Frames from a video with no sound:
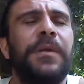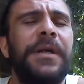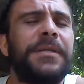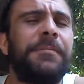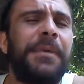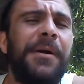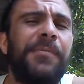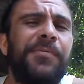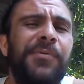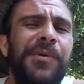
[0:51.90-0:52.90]
That's
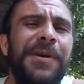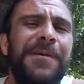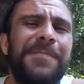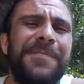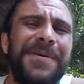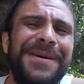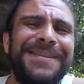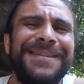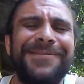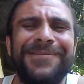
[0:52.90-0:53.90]
about pretty
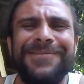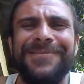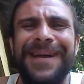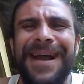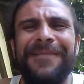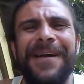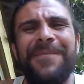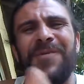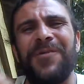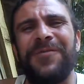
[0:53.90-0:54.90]
much. I
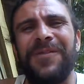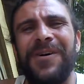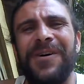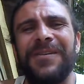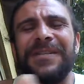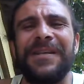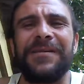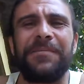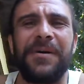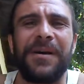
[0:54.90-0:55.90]
find more flaws
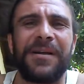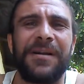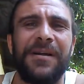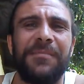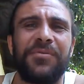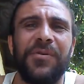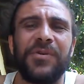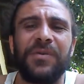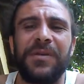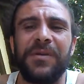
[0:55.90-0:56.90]
than the
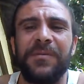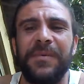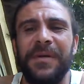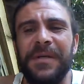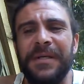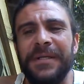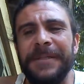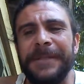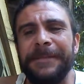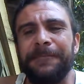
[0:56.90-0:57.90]
pros with him.
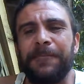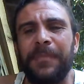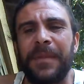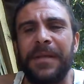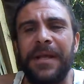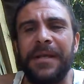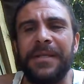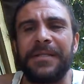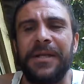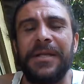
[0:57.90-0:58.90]
Now
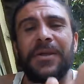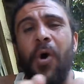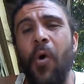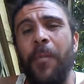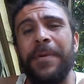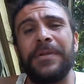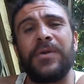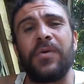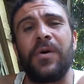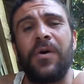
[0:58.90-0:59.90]
he's open
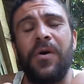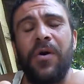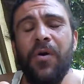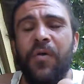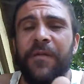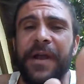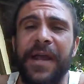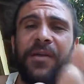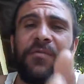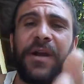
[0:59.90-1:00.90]
to a
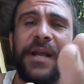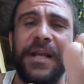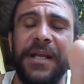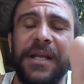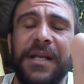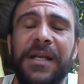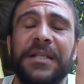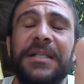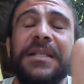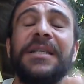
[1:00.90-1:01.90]
overhand right
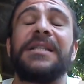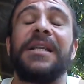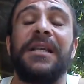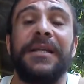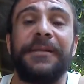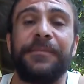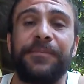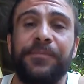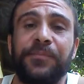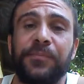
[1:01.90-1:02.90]
consistently,
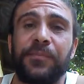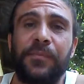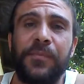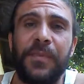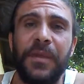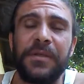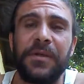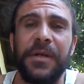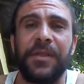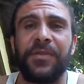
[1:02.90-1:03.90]

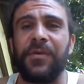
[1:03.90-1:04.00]
so he'll